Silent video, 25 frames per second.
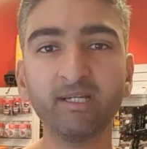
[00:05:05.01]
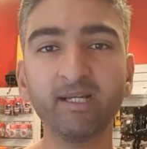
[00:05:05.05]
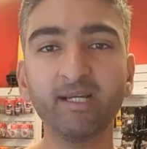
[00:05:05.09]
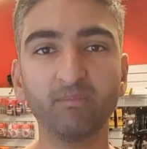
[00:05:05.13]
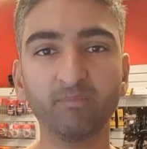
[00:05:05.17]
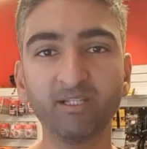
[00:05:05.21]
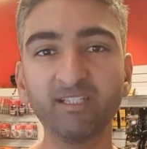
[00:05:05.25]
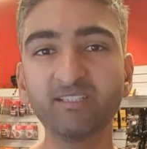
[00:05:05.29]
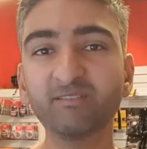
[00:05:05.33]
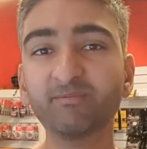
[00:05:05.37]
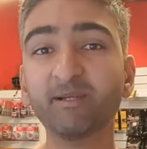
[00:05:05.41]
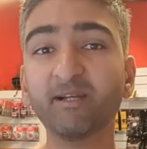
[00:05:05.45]

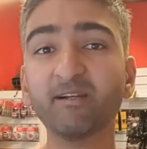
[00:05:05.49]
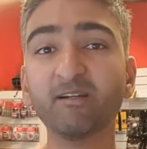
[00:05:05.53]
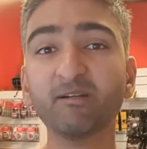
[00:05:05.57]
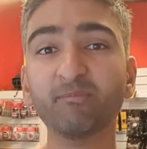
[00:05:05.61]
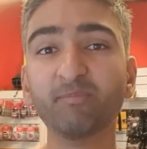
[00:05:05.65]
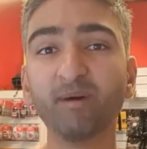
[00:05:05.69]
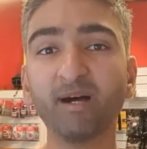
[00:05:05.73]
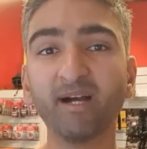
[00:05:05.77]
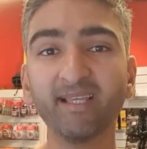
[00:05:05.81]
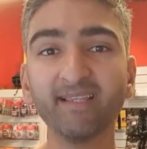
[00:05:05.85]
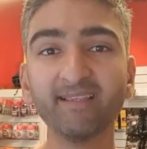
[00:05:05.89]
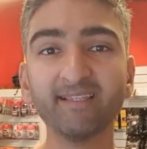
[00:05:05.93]
Please bear in
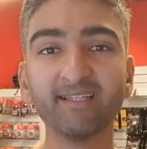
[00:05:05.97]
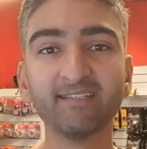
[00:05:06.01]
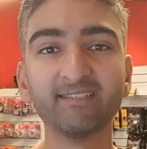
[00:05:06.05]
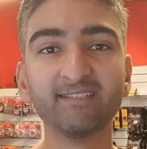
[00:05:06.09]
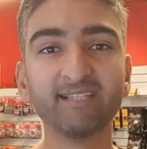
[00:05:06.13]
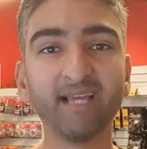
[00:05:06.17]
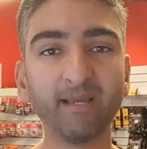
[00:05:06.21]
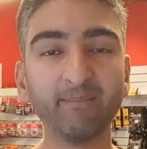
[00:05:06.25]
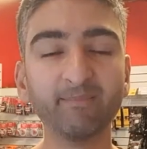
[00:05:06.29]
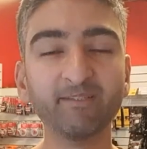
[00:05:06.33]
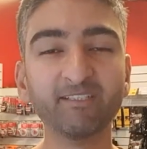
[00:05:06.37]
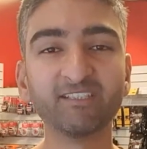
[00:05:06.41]
mind that
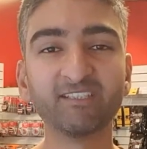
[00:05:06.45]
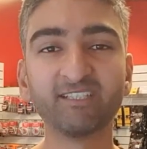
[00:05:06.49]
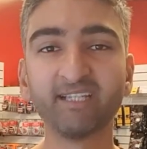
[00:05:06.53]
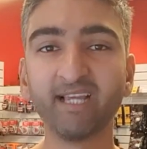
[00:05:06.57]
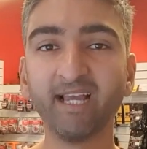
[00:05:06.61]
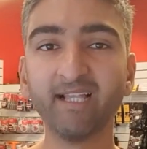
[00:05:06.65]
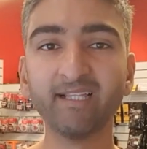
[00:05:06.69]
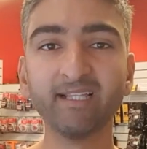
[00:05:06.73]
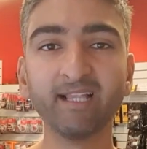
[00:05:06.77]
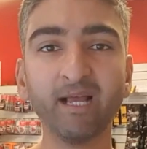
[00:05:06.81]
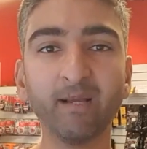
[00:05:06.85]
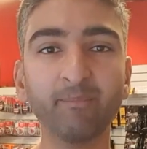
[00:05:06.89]
damage
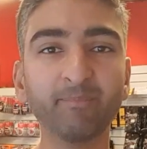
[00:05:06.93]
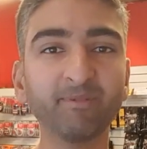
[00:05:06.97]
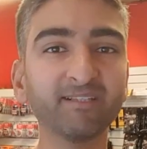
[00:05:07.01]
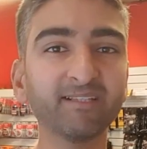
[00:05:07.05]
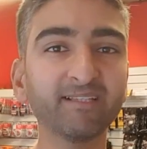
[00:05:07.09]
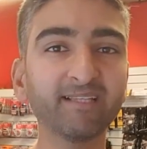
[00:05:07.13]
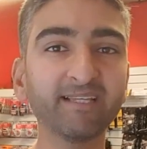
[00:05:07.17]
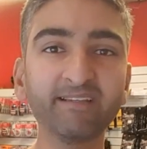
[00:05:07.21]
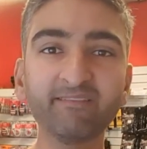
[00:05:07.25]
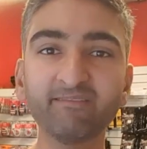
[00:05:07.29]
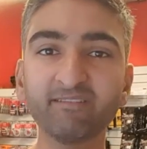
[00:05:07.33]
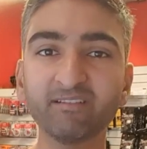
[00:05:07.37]
can happen
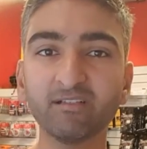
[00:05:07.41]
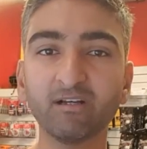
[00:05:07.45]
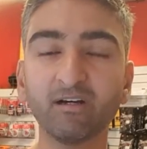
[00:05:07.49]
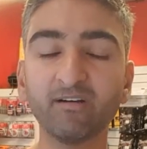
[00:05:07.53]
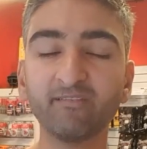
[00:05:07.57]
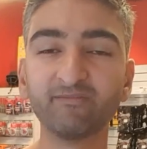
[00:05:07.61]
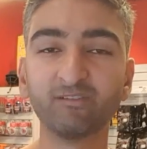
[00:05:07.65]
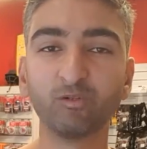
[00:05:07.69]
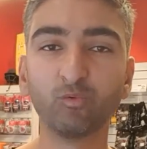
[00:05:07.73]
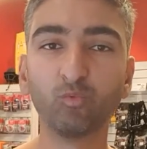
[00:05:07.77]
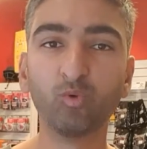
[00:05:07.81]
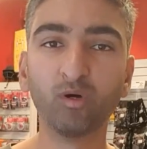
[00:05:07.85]
even
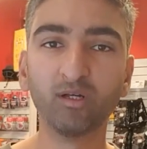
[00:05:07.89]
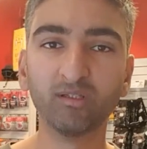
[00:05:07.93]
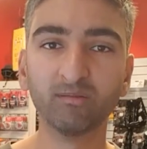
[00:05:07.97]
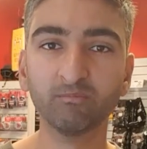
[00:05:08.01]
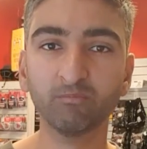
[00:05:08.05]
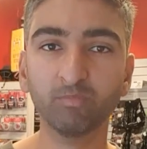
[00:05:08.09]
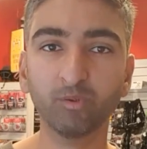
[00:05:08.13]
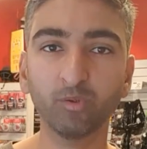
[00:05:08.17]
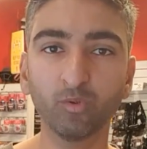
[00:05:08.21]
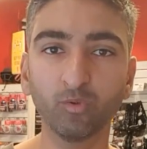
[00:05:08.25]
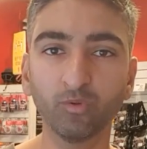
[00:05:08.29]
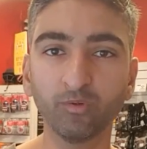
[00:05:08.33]
after one
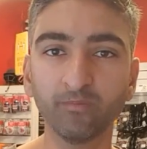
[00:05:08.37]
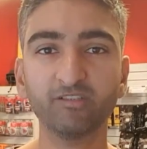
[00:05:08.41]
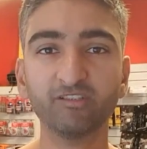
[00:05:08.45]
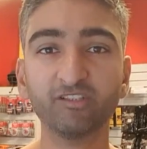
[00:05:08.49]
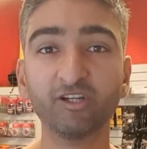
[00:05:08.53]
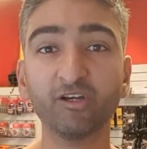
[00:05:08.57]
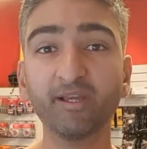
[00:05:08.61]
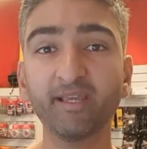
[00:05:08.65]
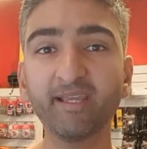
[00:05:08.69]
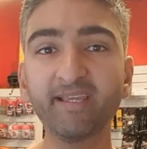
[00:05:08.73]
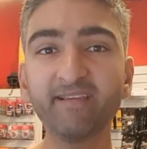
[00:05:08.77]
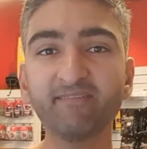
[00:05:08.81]
ball.
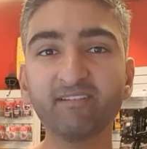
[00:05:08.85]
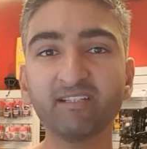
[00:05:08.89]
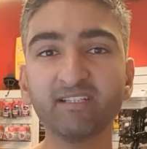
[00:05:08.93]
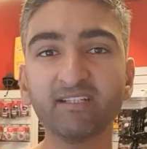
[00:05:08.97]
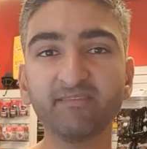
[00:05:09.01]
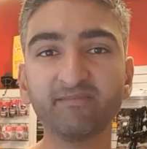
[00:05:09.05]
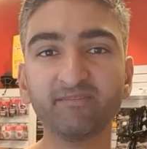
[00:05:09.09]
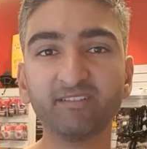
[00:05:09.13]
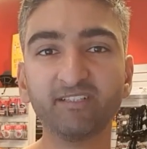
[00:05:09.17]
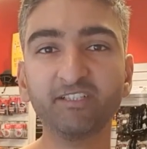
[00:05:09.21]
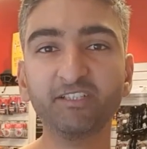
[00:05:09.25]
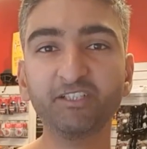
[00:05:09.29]
So even
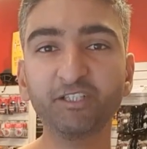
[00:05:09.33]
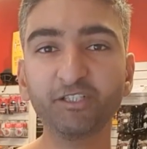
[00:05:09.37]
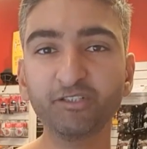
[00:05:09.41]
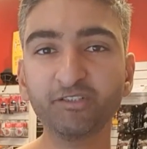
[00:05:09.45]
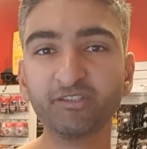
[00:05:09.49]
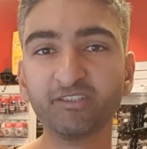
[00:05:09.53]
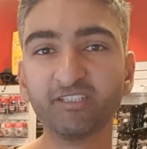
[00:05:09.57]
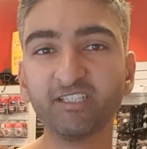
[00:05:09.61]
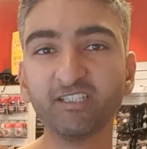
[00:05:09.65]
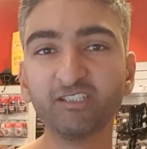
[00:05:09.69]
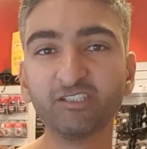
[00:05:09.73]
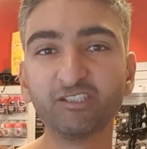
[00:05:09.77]
if the
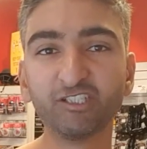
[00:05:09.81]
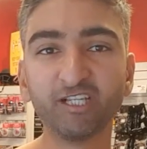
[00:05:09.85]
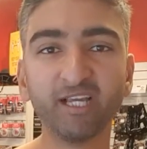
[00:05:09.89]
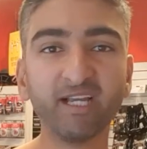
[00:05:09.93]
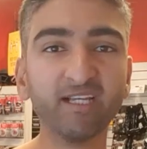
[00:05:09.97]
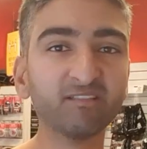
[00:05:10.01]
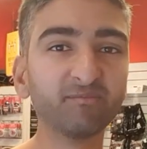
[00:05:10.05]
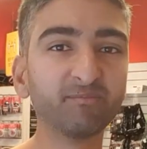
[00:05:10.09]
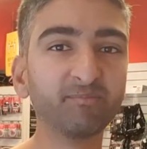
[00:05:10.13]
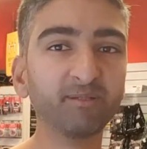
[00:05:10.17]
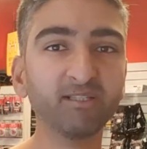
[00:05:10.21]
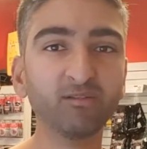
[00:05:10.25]
usage
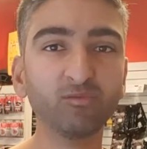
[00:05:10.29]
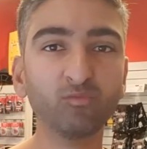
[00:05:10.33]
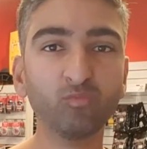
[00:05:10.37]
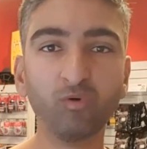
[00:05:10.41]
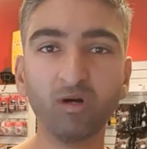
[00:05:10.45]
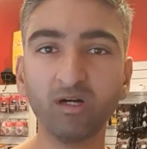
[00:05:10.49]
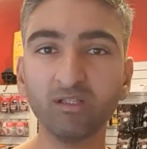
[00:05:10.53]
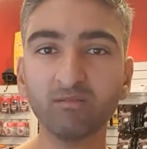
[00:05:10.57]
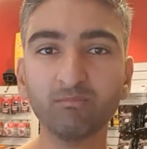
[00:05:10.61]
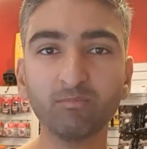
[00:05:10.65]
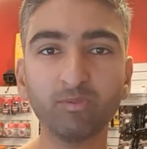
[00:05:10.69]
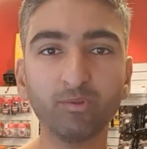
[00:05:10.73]
has been
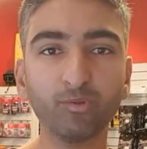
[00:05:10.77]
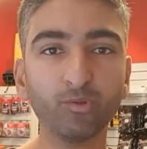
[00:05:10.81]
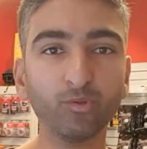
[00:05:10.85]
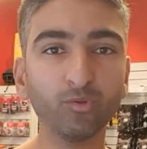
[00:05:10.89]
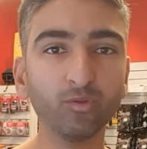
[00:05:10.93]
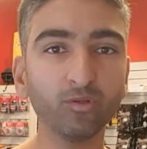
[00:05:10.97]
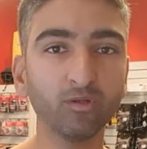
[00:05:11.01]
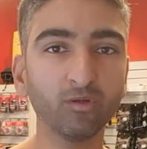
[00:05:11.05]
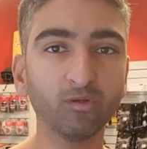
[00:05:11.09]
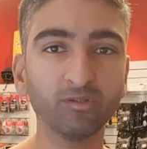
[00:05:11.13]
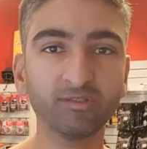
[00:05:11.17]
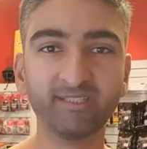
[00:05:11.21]
one
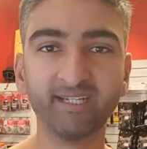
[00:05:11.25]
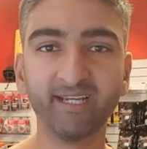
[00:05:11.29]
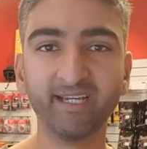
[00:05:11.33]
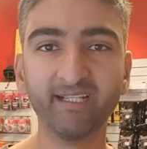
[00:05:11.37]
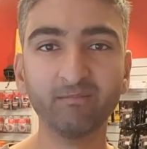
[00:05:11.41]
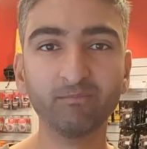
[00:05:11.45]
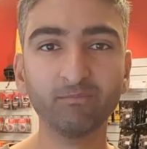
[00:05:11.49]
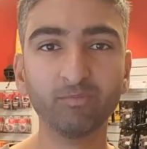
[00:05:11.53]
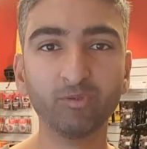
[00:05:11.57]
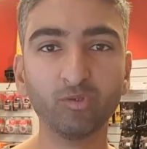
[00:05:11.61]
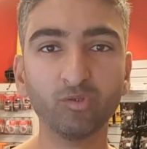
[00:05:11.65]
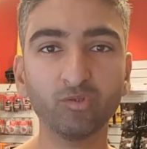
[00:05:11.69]
ball or
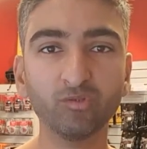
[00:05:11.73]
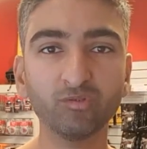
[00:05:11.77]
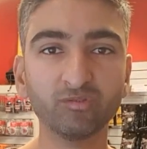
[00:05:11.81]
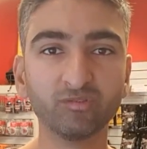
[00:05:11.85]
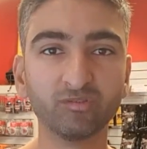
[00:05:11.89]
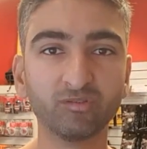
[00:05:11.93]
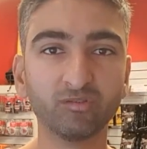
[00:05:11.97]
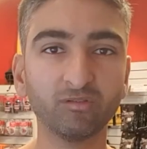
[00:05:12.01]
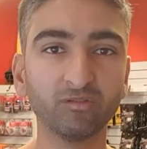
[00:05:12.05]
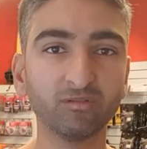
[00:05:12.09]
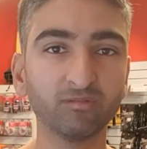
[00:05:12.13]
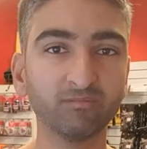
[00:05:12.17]
10 balls
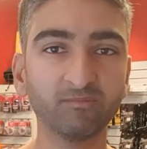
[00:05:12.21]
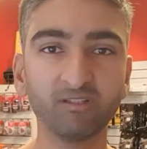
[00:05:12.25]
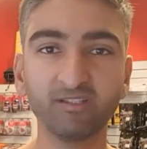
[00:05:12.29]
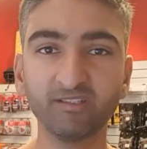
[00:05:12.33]
or